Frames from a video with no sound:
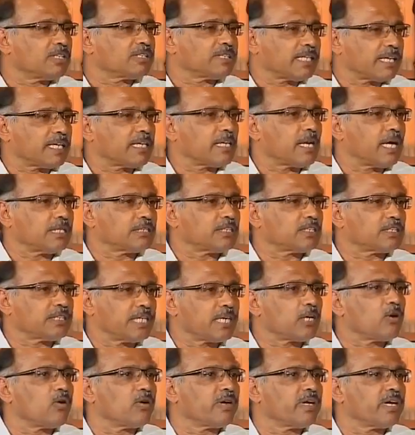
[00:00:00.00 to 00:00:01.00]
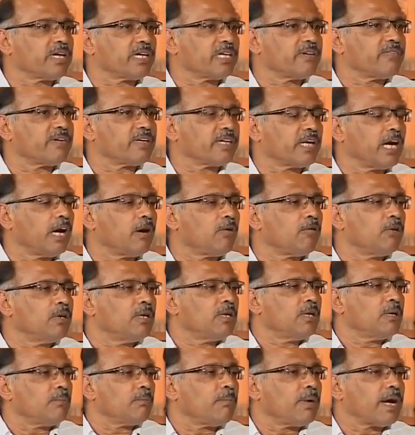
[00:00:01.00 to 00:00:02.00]
the second largest shareholder even now,
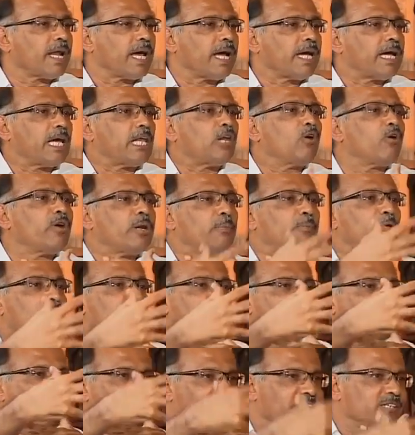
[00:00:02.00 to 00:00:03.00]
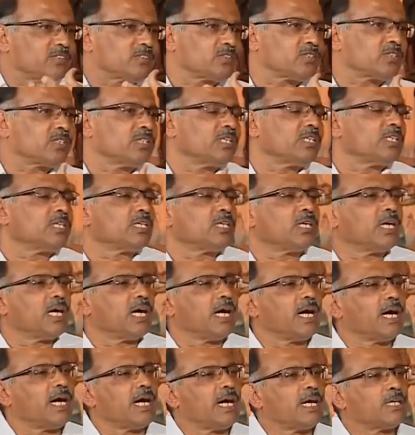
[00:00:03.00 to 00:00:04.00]
but I allowed him to invest.
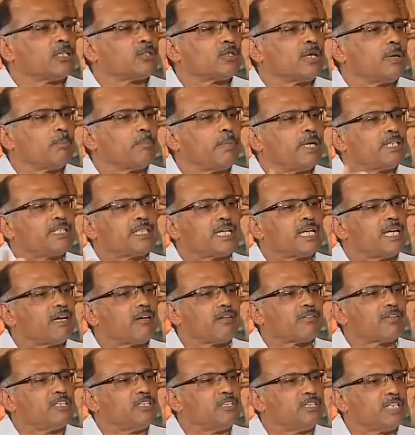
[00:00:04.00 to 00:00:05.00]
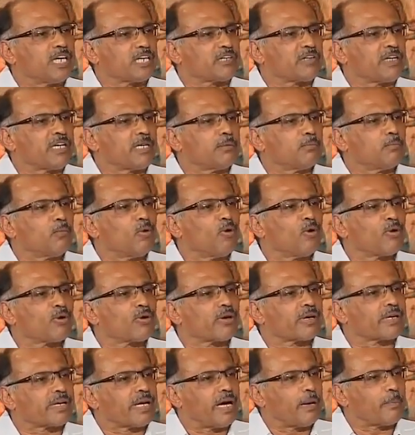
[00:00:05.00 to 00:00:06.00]
Basically, it was injecting more
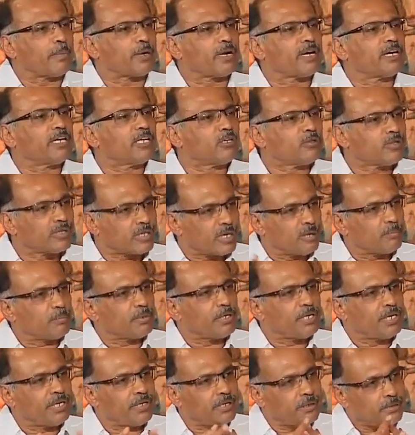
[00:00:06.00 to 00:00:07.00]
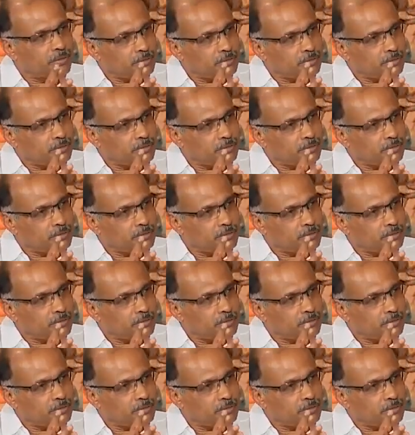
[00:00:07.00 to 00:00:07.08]
capital into the company.